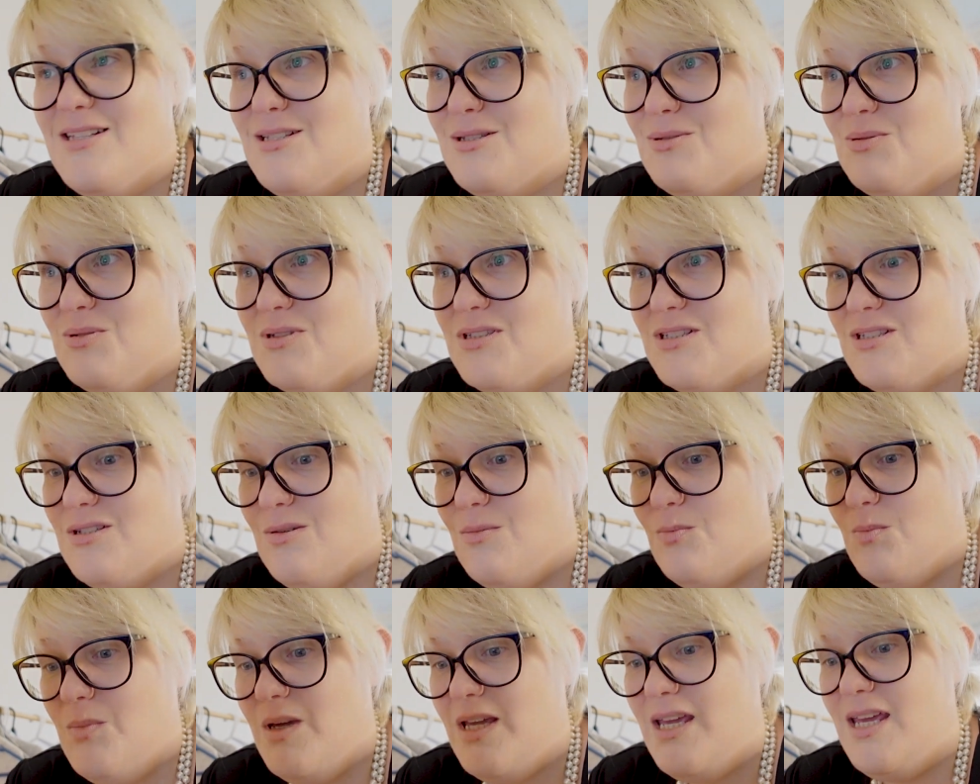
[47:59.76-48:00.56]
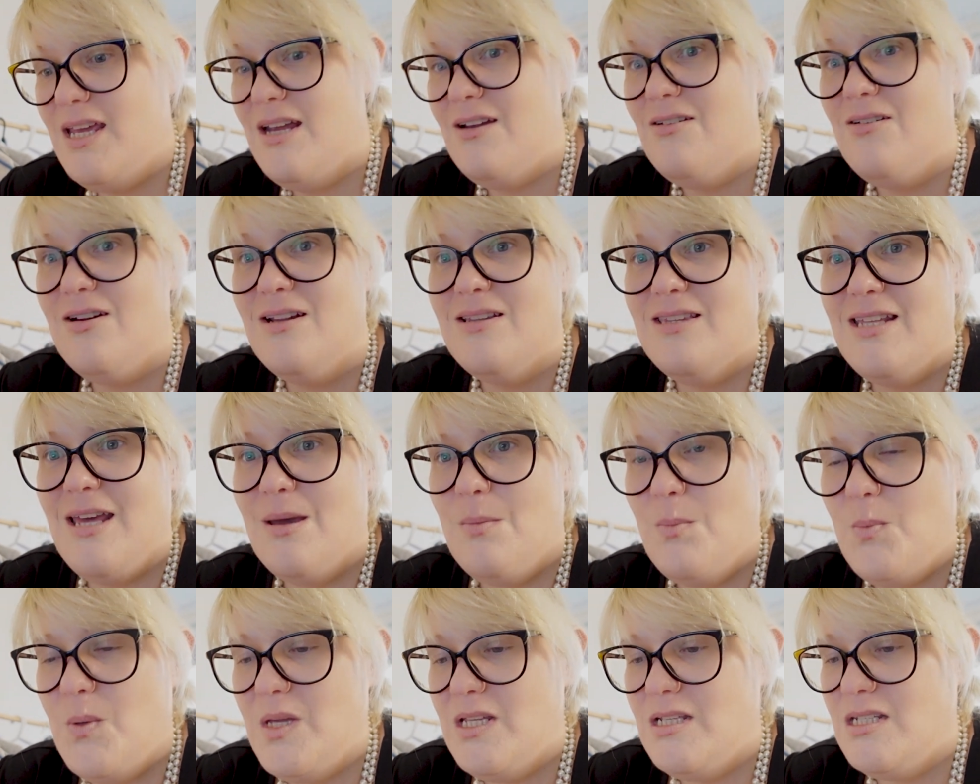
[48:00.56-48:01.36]
what's on my ear in
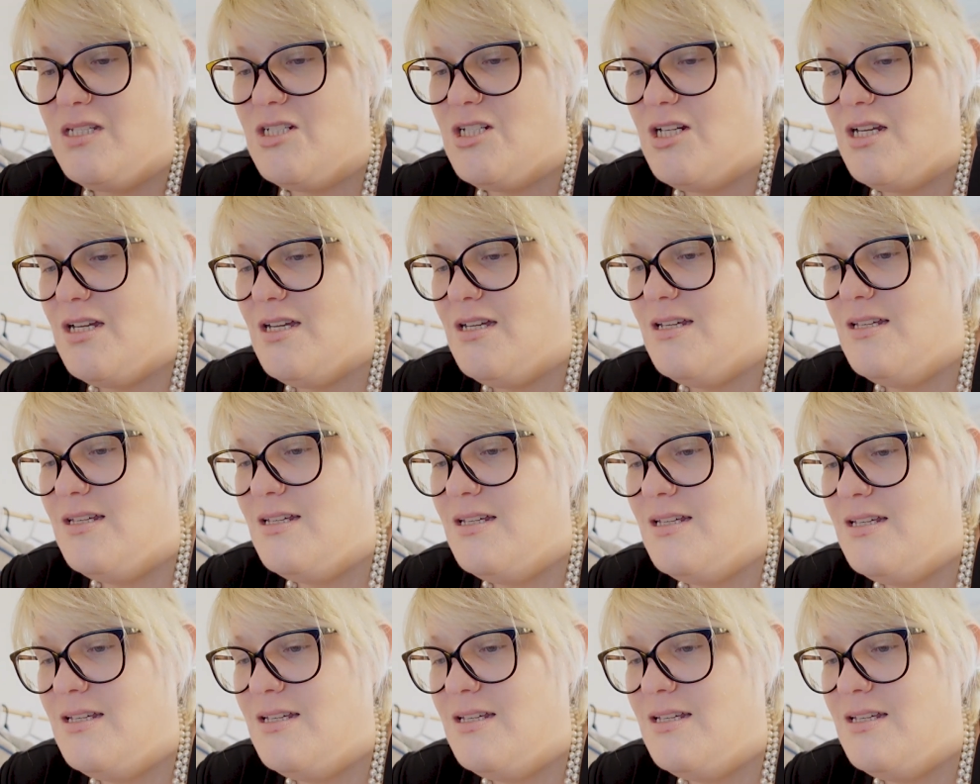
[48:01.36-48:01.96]
that picture.